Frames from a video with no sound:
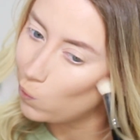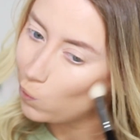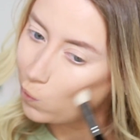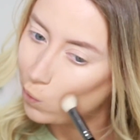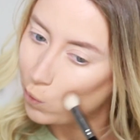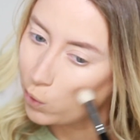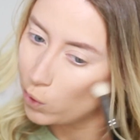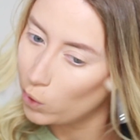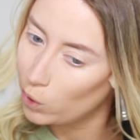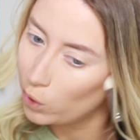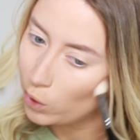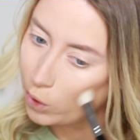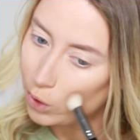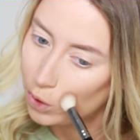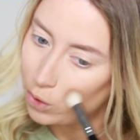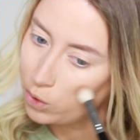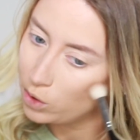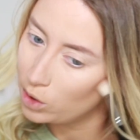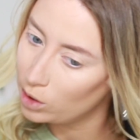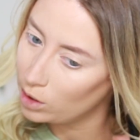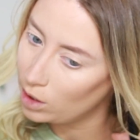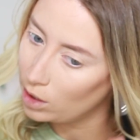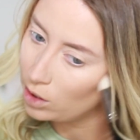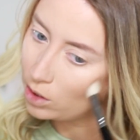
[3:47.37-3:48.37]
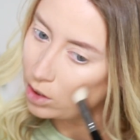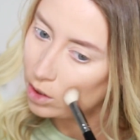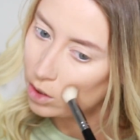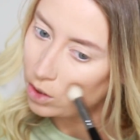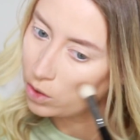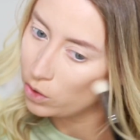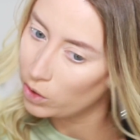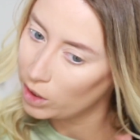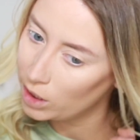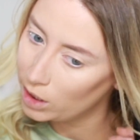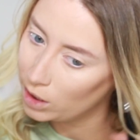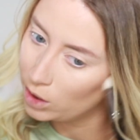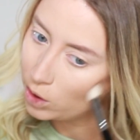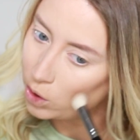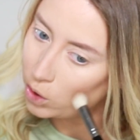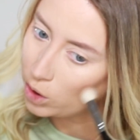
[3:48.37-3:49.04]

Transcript: really using that to create a